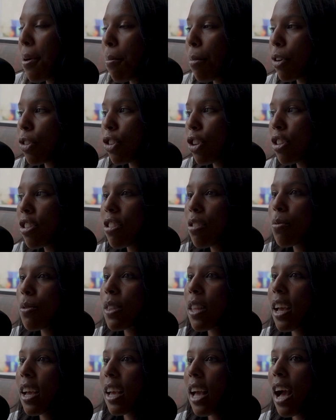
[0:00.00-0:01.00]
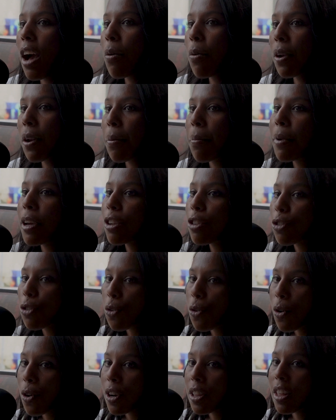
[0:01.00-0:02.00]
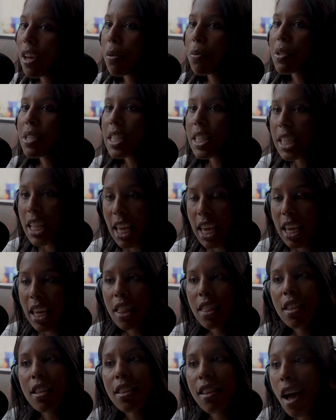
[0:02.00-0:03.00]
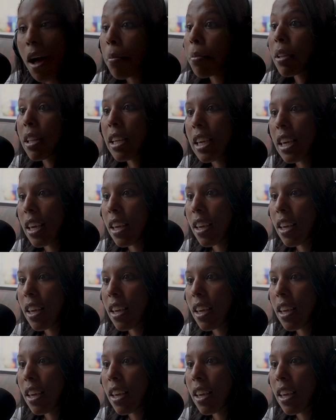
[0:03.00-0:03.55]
But she just was like, I want to make sure that we stay in the top league.